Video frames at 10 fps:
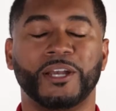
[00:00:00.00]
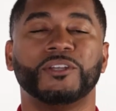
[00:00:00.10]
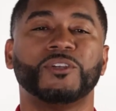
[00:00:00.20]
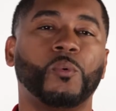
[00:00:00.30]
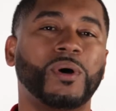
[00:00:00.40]

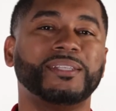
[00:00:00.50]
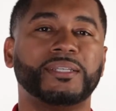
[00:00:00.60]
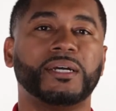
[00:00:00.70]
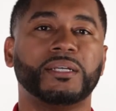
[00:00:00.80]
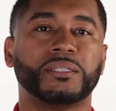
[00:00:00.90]
So what
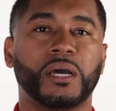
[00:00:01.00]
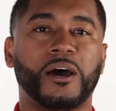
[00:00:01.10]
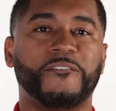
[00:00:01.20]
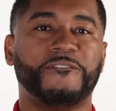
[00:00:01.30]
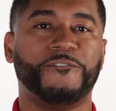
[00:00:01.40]
does
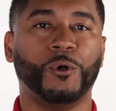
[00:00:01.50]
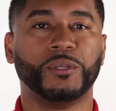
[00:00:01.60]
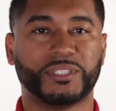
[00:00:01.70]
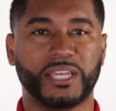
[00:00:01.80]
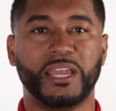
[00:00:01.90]
a
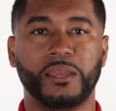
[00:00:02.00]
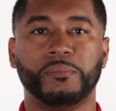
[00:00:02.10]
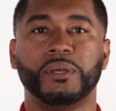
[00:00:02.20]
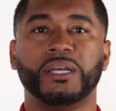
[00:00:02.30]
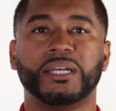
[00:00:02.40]
full
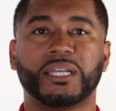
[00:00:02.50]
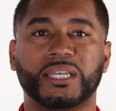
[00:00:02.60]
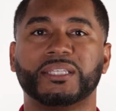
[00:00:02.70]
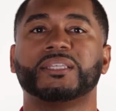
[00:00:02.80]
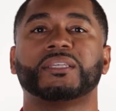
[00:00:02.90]
team
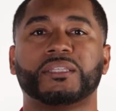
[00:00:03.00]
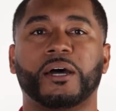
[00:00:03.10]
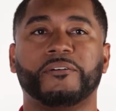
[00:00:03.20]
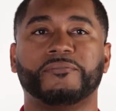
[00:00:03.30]
consist of?